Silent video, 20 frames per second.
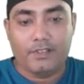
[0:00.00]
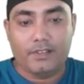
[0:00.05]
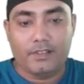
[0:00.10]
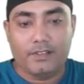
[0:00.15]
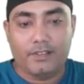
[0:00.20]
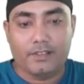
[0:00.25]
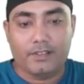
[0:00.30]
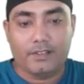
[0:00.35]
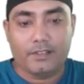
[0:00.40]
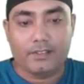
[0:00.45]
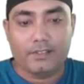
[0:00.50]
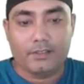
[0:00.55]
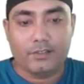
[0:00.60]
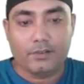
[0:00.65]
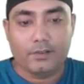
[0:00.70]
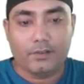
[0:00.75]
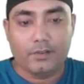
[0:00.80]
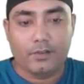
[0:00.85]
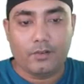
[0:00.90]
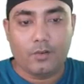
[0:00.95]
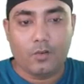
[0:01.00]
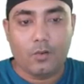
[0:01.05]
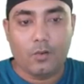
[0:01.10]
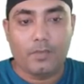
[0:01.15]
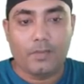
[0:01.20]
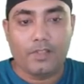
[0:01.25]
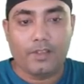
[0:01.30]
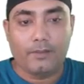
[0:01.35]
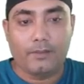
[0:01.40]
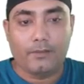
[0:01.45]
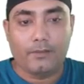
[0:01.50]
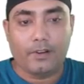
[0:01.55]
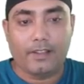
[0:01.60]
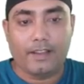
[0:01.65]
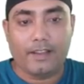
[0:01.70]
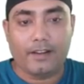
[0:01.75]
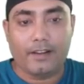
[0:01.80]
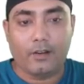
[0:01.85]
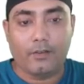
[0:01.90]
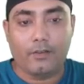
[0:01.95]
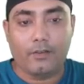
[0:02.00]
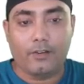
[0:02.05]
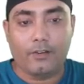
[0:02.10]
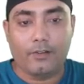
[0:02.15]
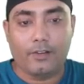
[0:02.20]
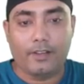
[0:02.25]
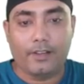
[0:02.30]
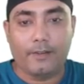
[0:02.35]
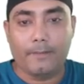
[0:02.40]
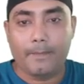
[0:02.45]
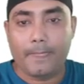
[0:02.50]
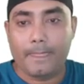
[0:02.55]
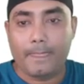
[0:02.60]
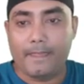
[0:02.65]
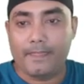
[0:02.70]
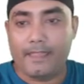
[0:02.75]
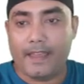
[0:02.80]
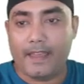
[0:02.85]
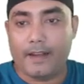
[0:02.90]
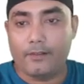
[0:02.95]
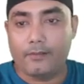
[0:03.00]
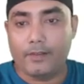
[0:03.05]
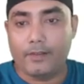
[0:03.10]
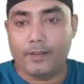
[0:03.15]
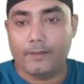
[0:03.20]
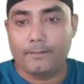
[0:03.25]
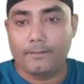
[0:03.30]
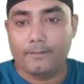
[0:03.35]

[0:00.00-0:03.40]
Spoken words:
This is your pop link for that offer, okay, that way.